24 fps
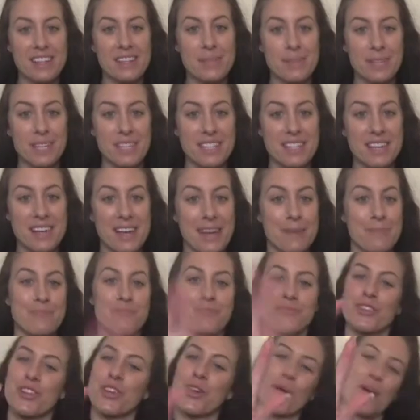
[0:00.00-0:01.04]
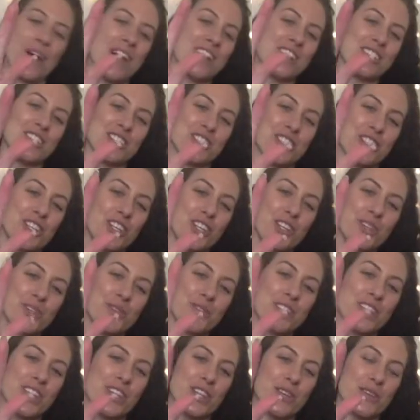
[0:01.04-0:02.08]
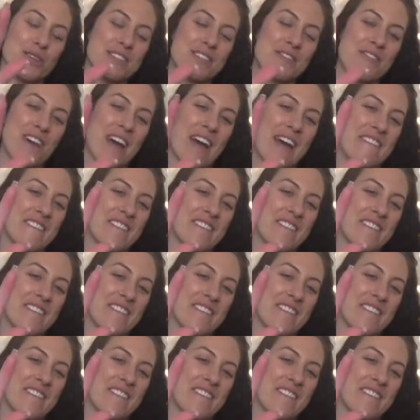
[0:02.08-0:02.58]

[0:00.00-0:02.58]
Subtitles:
meantime, go ahead and just use those 5